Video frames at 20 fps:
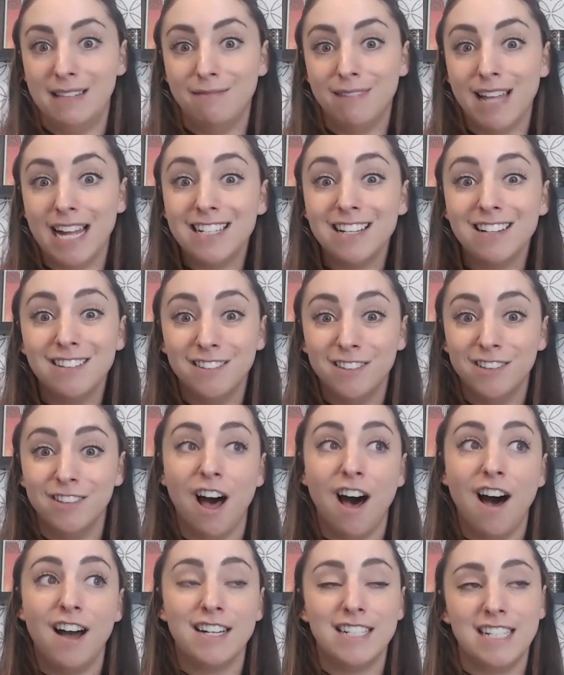that's a
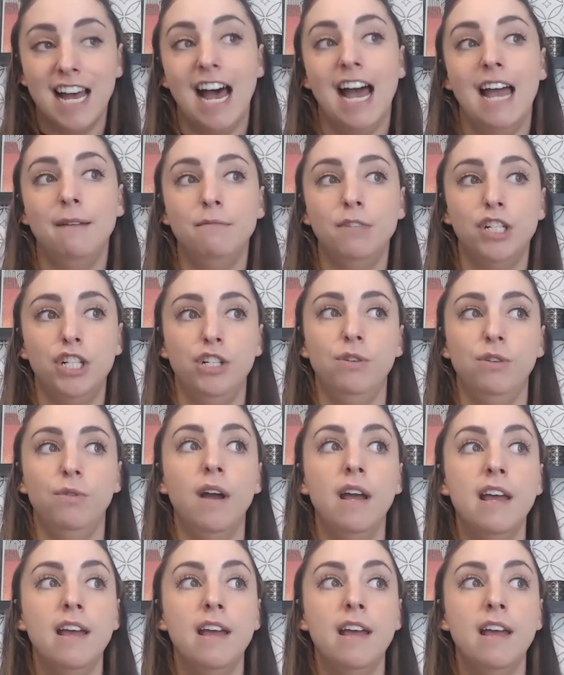long time to